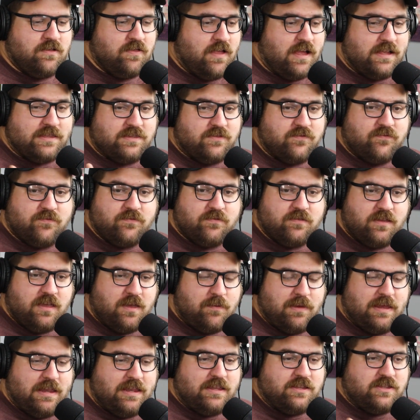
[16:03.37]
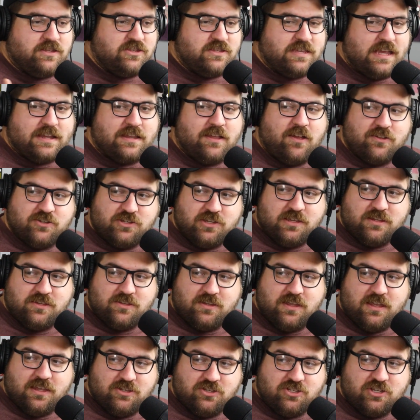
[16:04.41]
lots of, I mean, technology
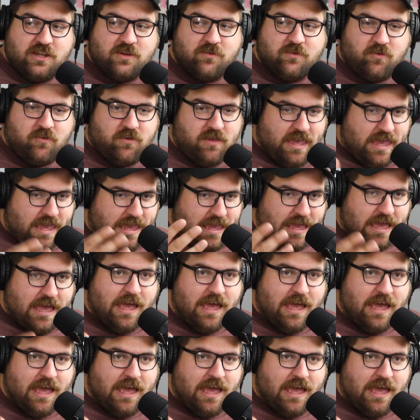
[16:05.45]
in, in general, yes.